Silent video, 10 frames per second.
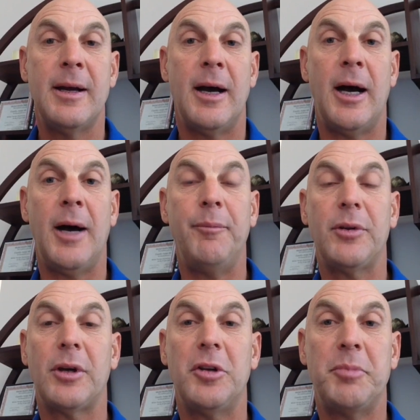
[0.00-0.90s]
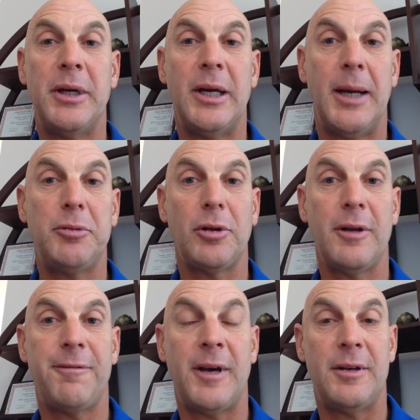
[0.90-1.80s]
Um, so it's been
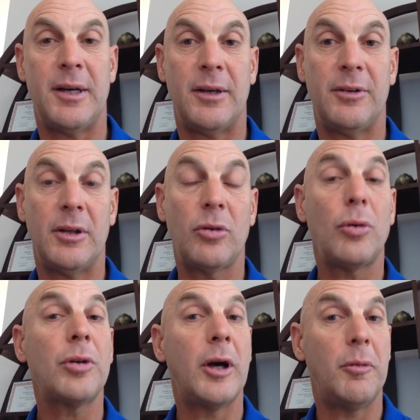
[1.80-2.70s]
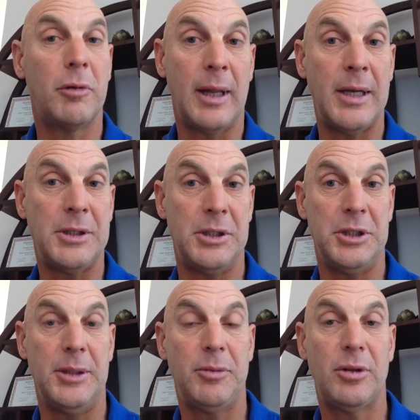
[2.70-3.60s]
absolutely fantastic. It's also helped
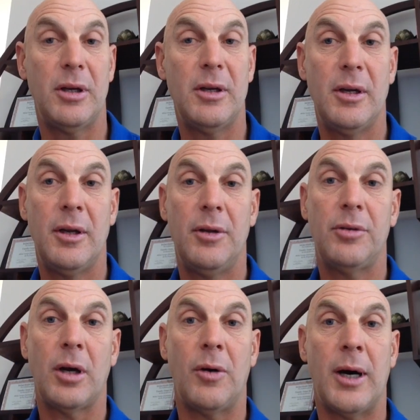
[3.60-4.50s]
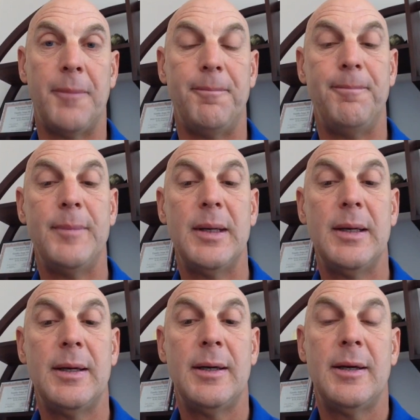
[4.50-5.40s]
relationships. So, um,
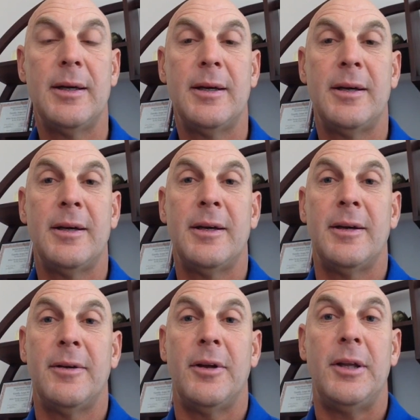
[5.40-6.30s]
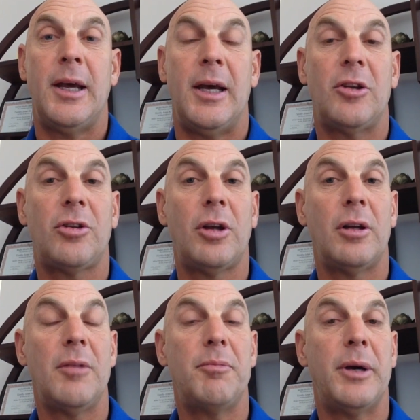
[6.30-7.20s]
yeah, it's
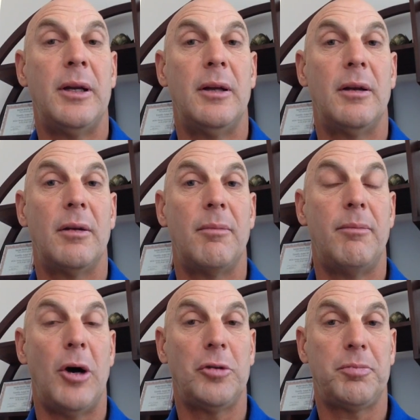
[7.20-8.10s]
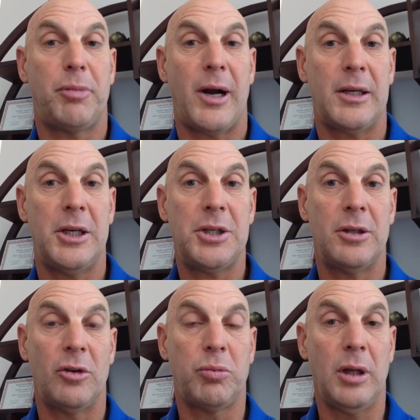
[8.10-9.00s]
certainly been. Most
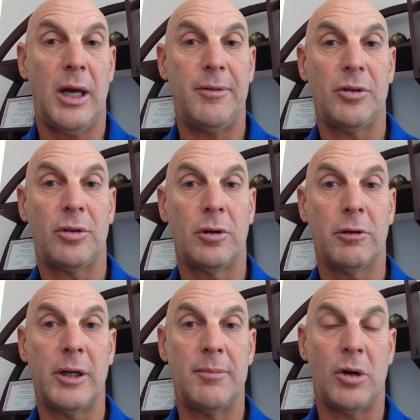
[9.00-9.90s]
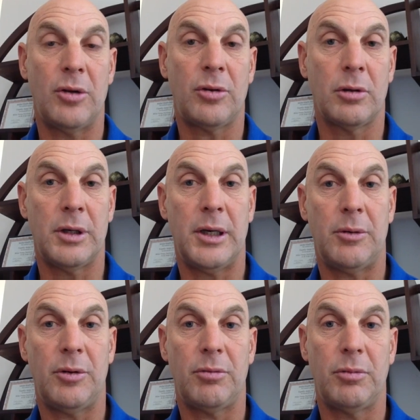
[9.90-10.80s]
practitioners will have a story, and my story
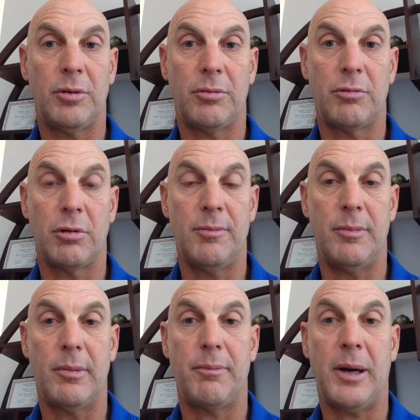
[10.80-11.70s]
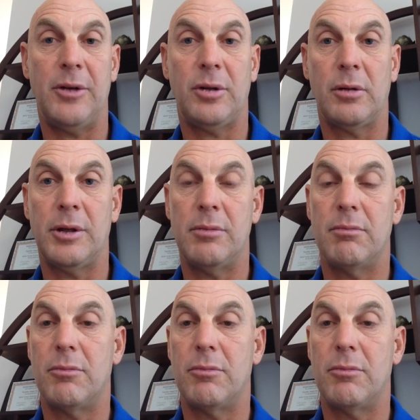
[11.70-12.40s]
was was dri- basically